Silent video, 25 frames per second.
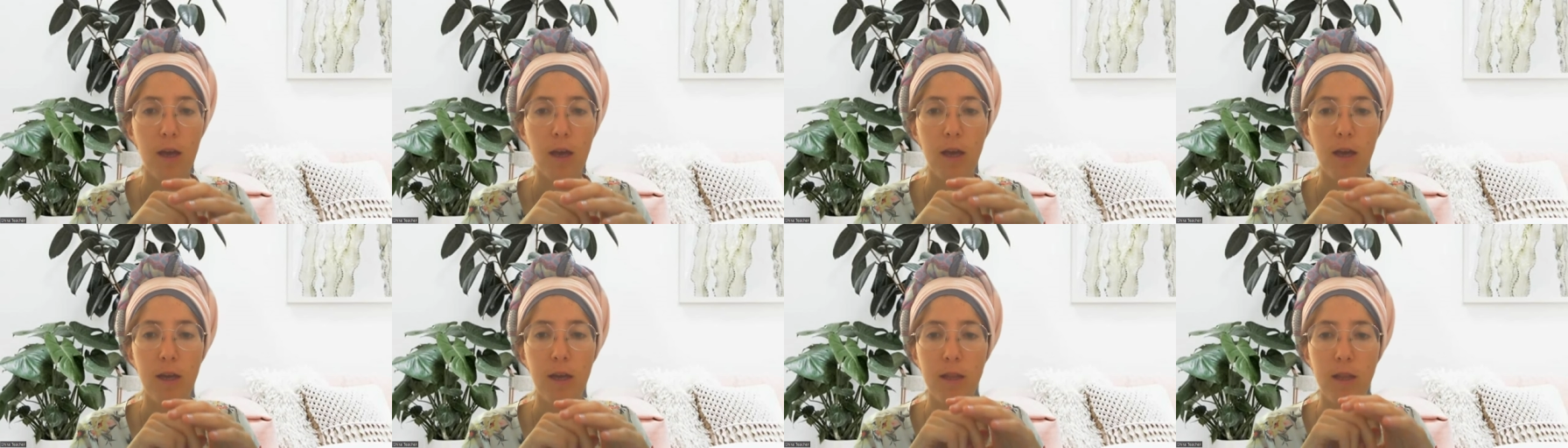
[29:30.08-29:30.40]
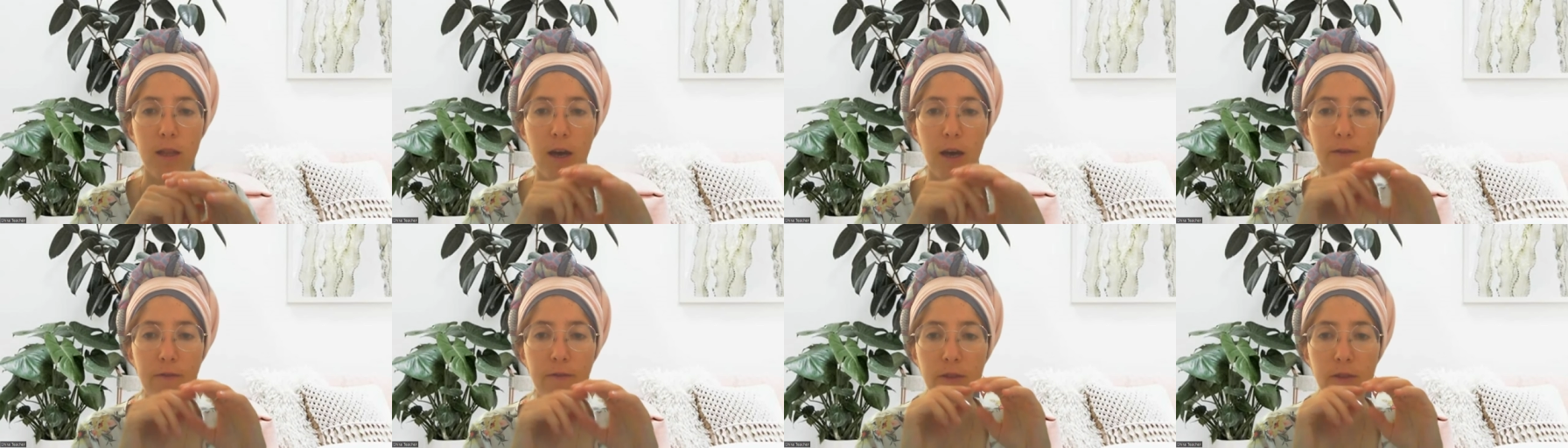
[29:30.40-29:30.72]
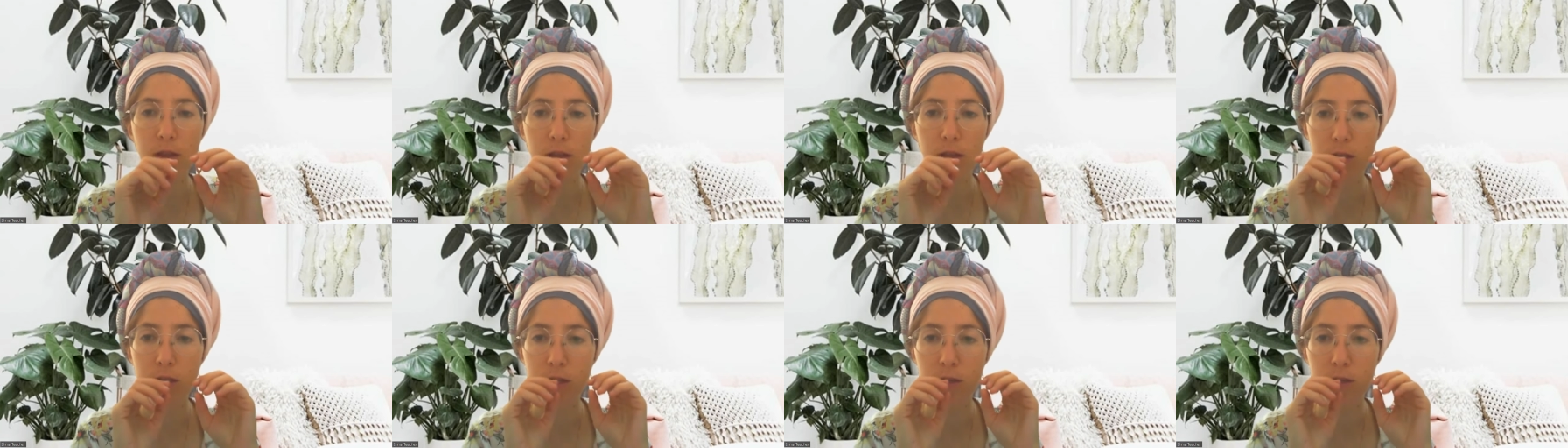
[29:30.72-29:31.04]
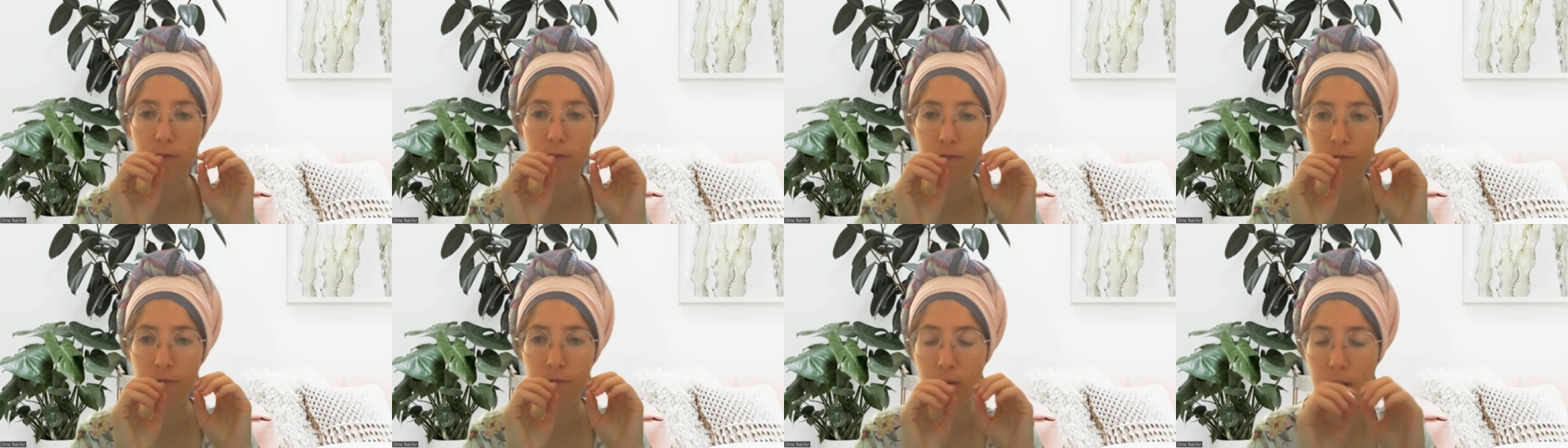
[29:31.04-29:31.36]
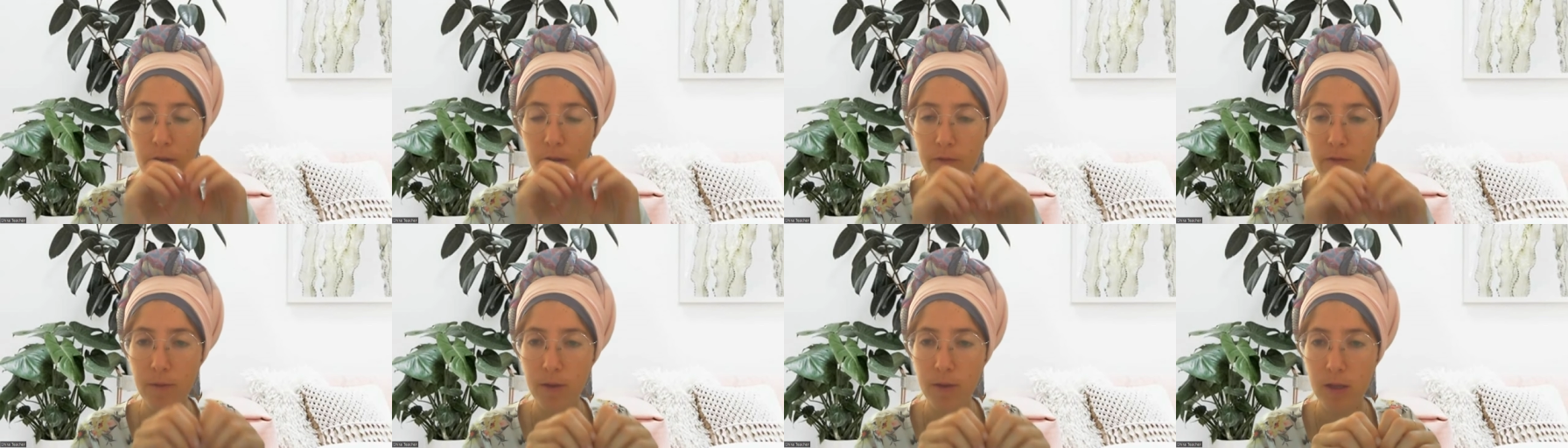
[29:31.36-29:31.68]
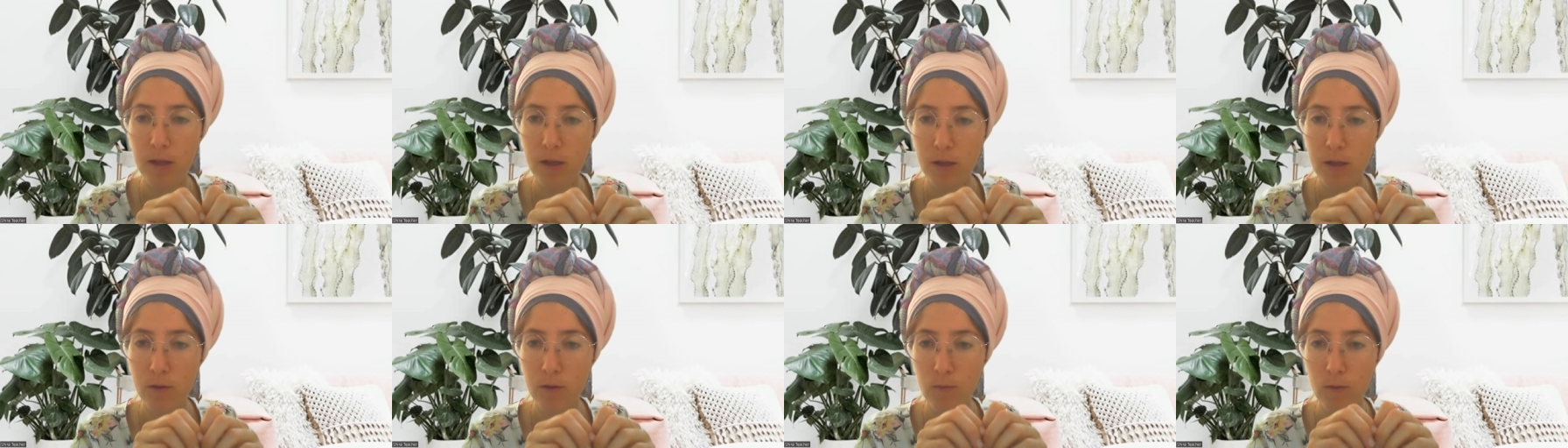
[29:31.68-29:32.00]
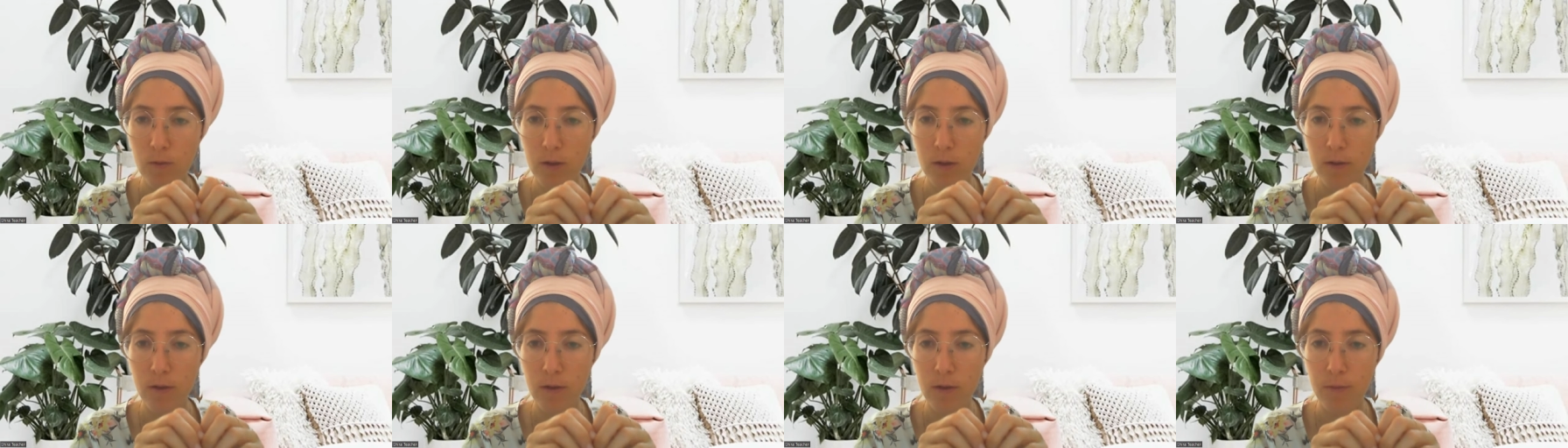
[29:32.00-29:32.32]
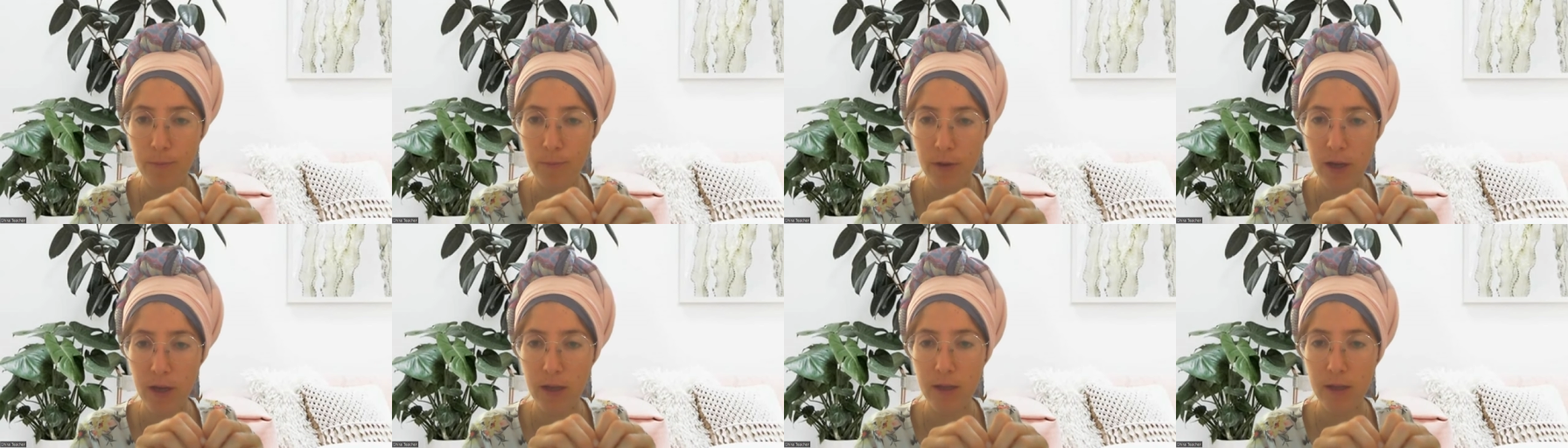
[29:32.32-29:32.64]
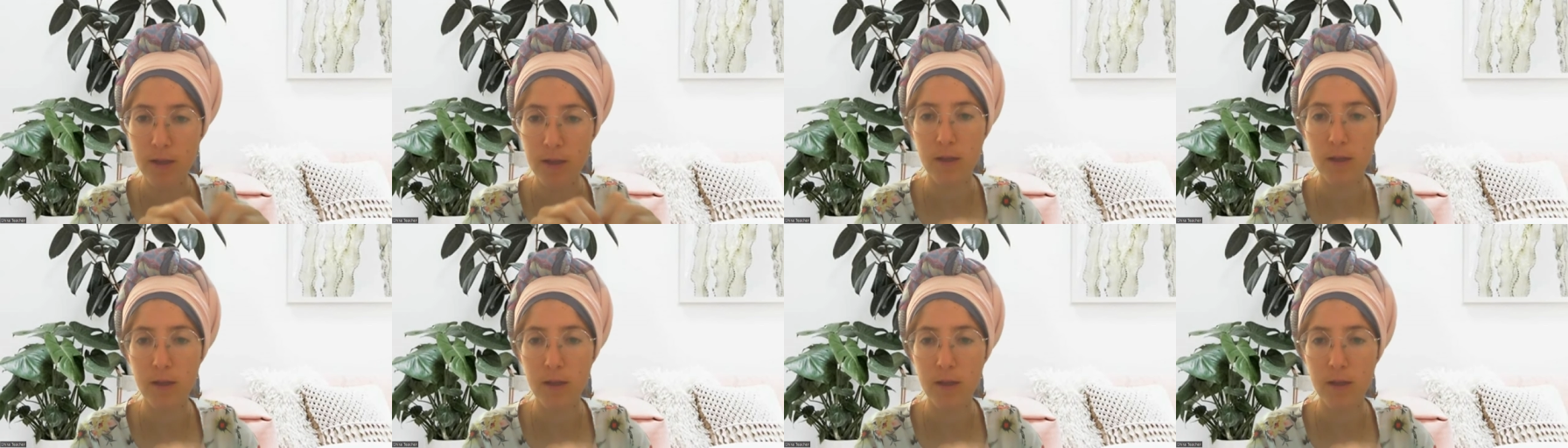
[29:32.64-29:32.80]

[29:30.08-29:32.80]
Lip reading: And after this 5 minutes will pass,